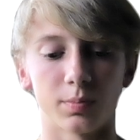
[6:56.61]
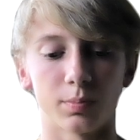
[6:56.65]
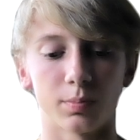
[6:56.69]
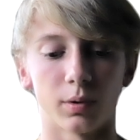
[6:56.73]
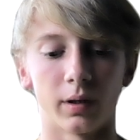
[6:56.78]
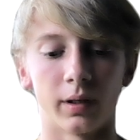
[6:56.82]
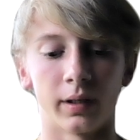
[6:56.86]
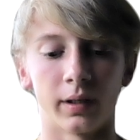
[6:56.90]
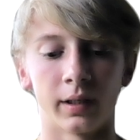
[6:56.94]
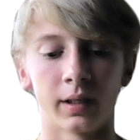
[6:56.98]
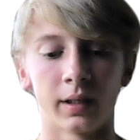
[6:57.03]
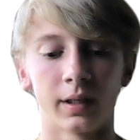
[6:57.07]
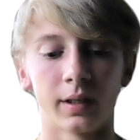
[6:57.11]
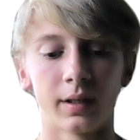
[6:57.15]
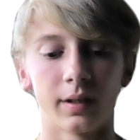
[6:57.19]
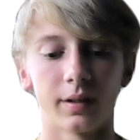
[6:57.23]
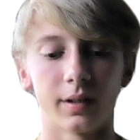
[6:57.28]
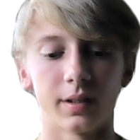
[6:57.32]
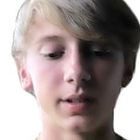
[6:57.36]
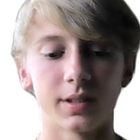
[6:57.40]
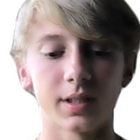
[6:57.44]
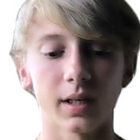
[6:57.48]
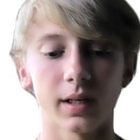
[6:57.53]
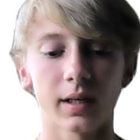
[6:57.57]
playing.
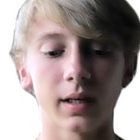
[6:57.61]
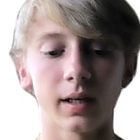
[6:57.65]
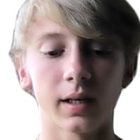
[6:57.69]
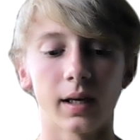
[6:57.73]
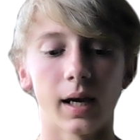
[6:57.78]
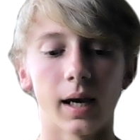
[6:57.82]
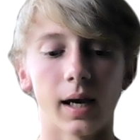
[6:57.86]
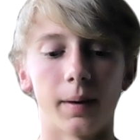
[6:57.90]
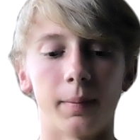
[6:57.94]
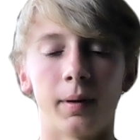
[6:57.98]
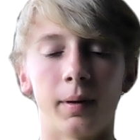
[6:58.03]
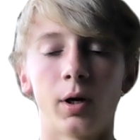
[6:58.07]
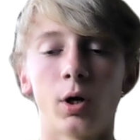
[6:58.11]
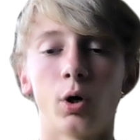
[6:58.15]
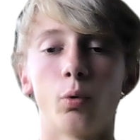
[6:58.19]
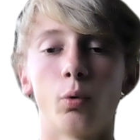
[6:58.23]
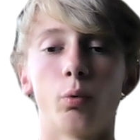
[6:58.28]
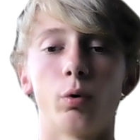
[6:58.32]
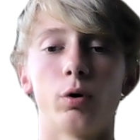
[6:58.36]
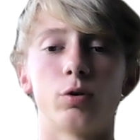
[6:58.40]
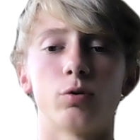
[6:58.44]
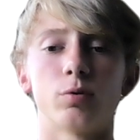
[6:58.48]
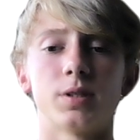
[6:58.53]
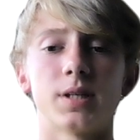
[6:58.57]
The second game,
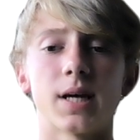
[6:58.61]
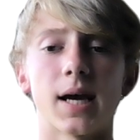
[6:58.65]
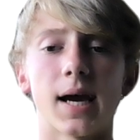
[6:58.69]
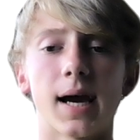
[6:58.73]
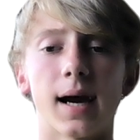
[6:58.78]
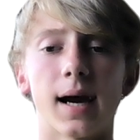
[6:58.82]
which was